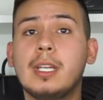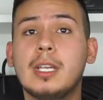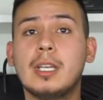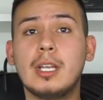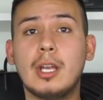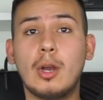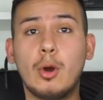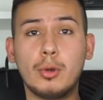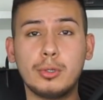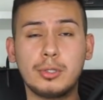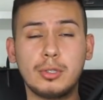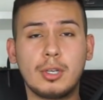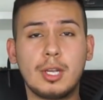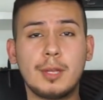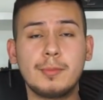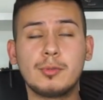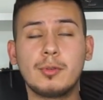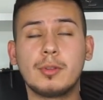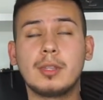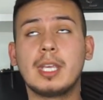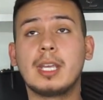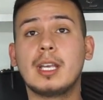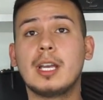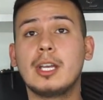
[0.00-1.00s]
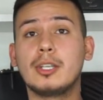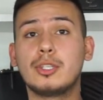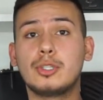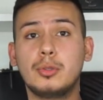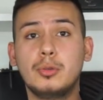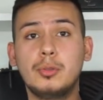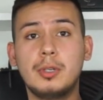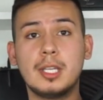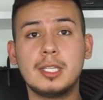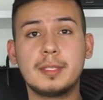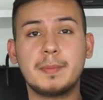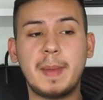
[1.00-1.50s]
and it also comes with like a
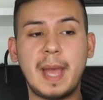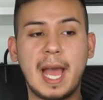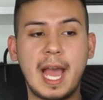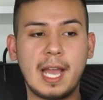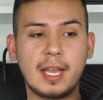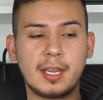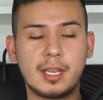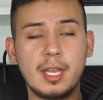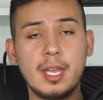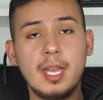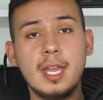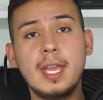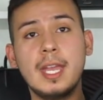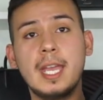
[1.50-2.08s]
shoe dust bag.